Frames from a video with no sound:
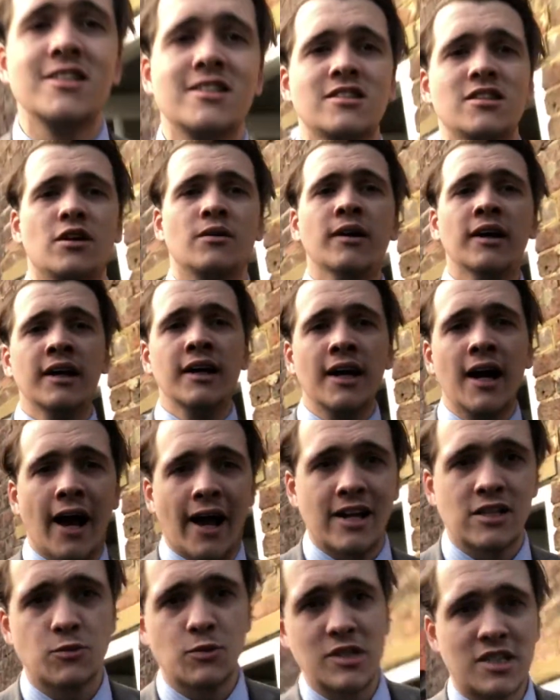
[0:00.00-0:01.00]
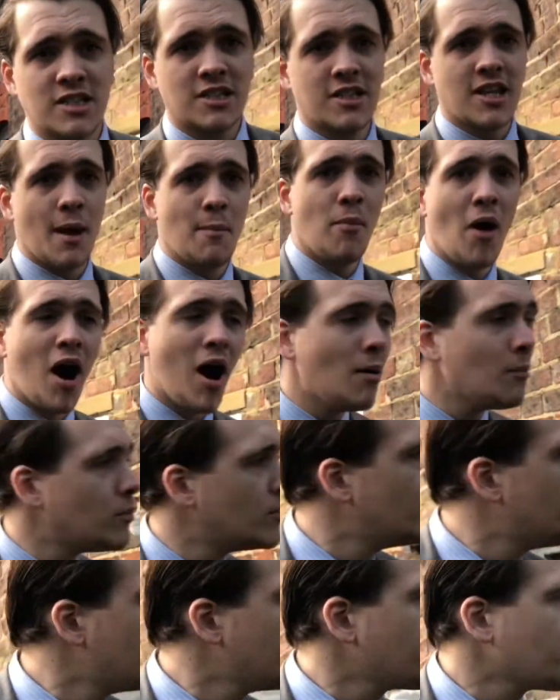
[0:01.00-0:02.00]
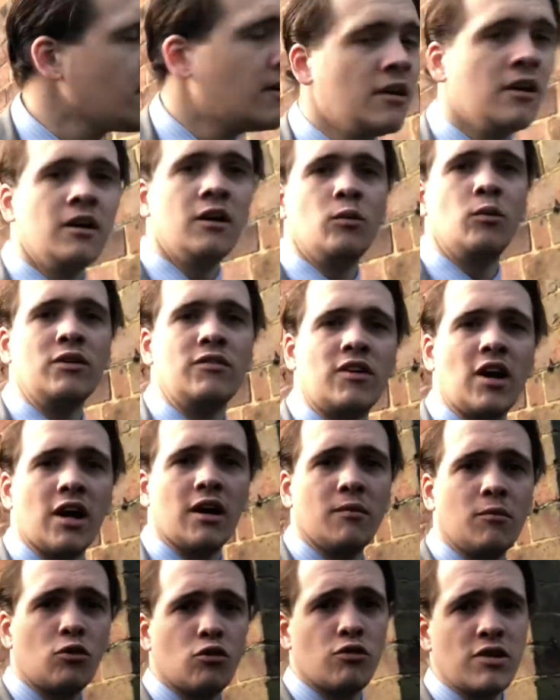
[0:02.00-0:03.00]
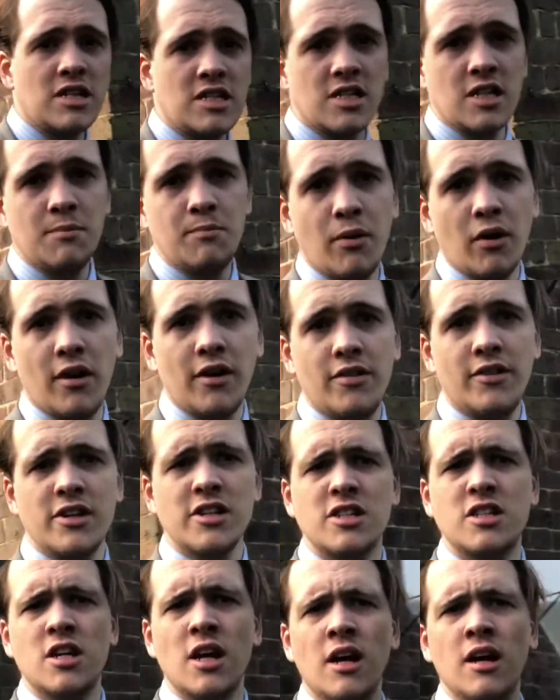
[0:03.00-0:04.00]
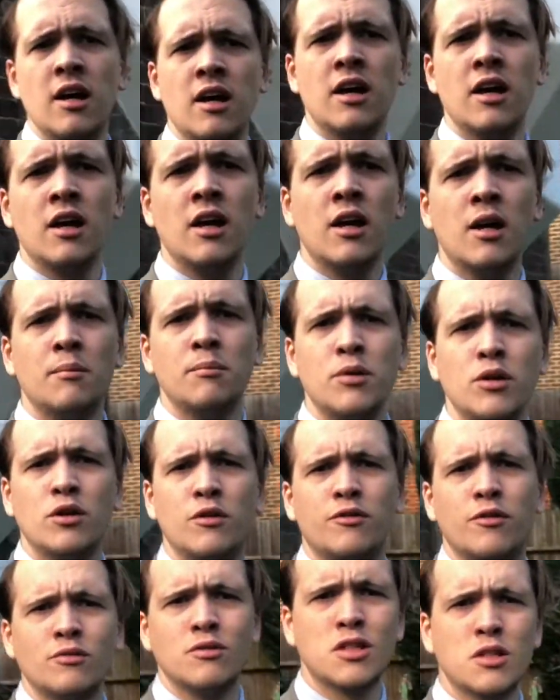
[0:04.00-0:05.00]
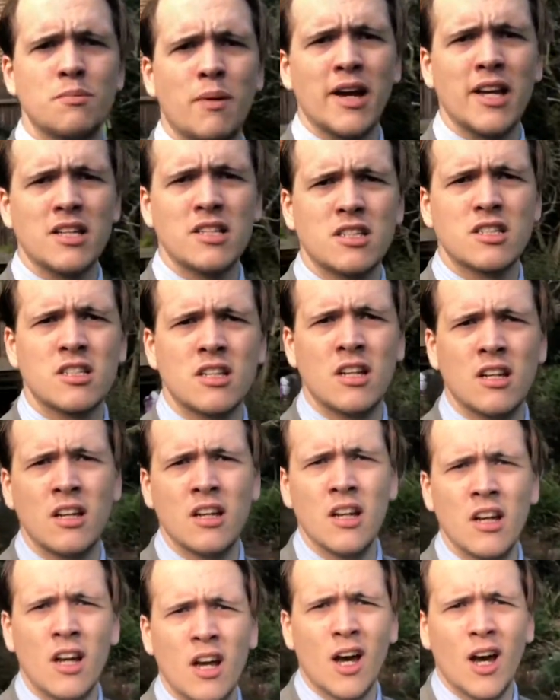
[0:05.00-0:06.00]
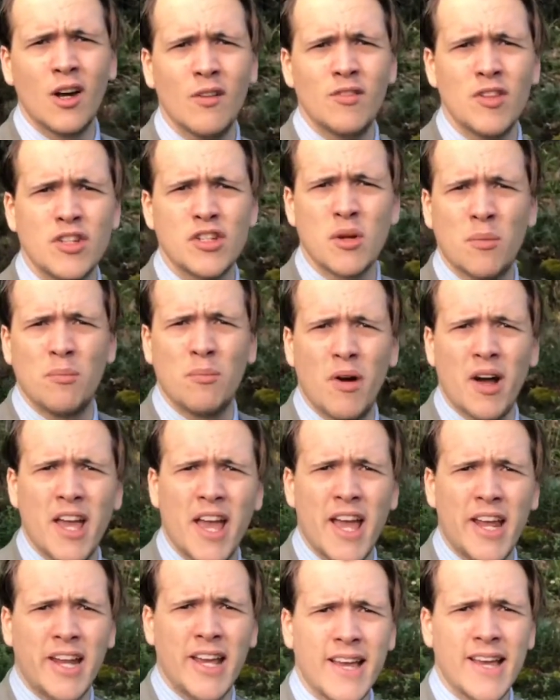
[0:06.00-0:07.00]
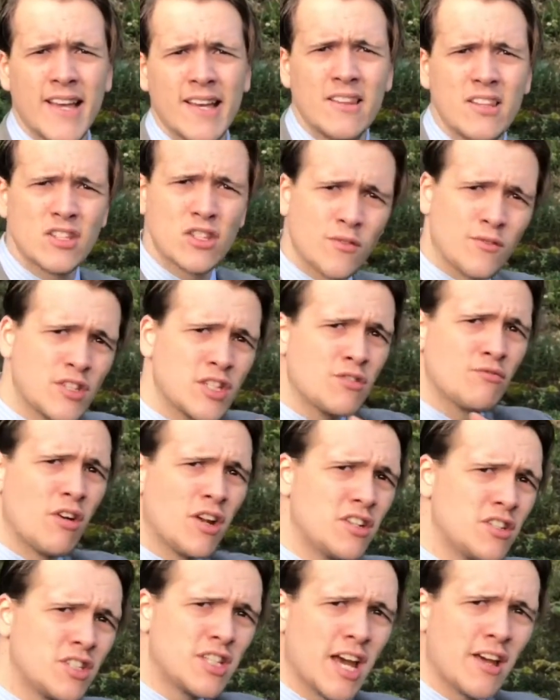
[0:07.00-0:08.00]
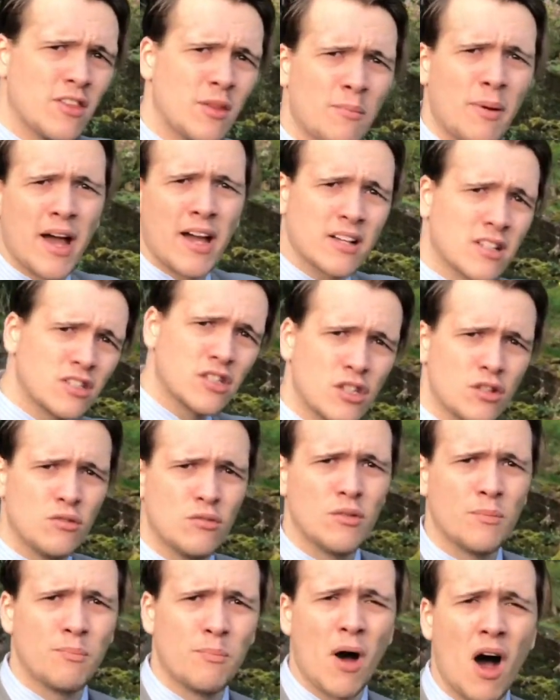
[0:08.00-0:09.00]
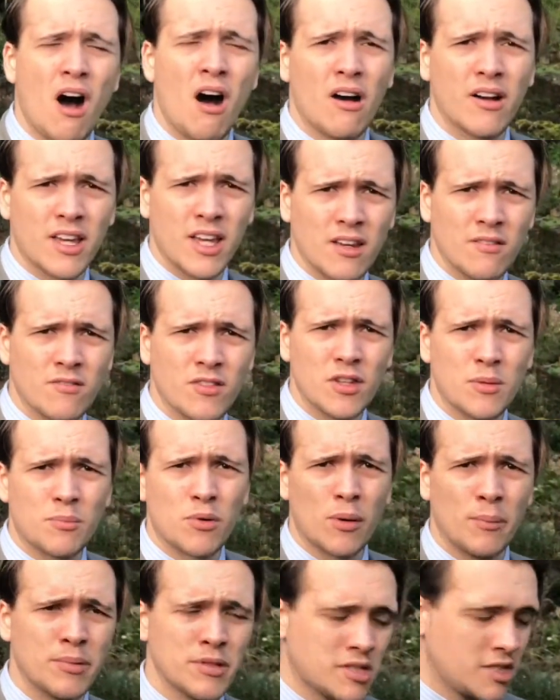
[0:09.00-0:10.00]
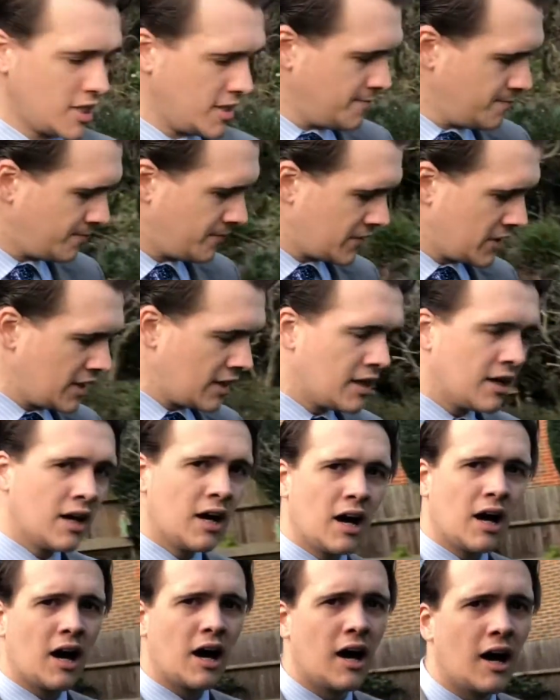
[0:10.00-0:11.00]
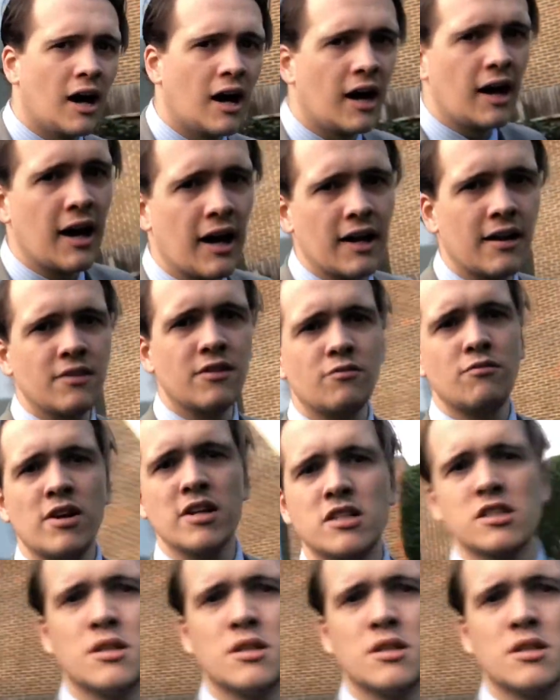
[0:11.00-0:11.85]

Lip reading: So as we step up, we get greeted by this beautiful space over the top of my head here. This obviously runs down the back to the parking for the property, and the rest of